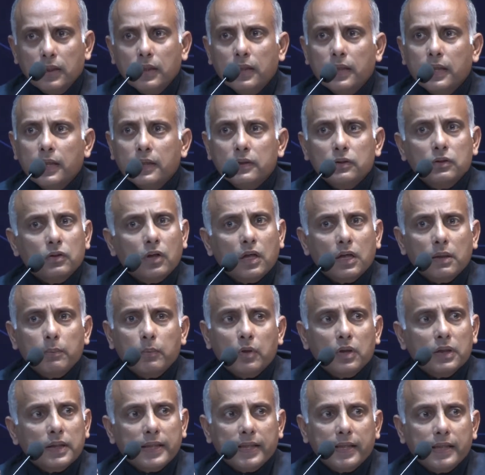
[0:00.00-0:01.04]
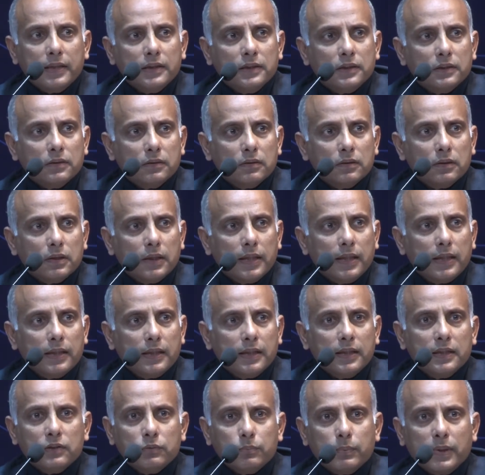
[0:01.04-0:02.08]
It's not about the age. It
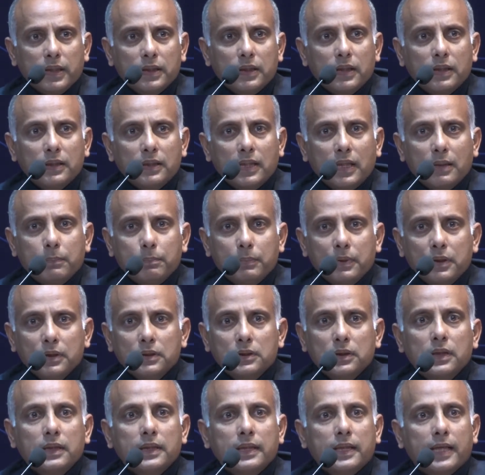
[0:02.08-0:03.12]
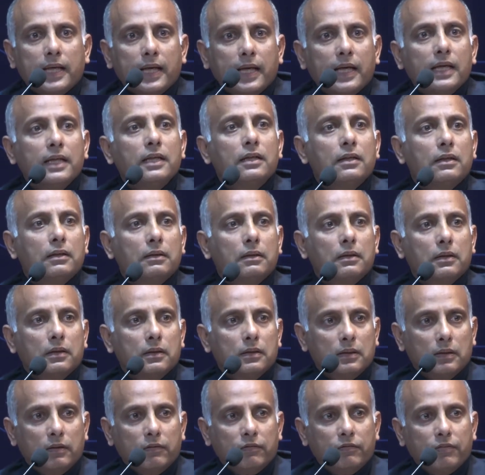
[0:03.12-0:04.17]
is whether that person can
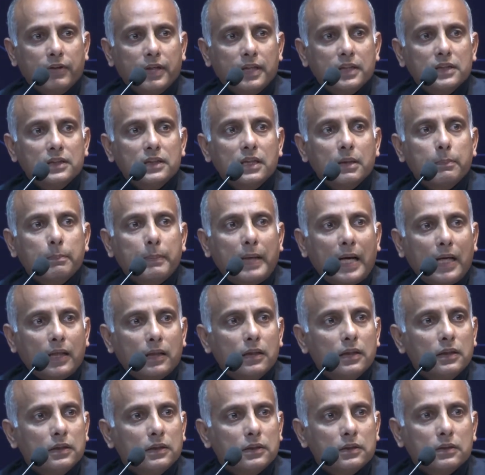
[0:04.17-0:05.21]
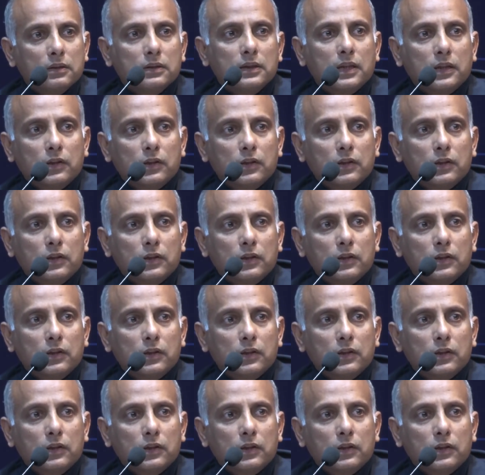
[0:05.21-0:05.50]
face the battles, the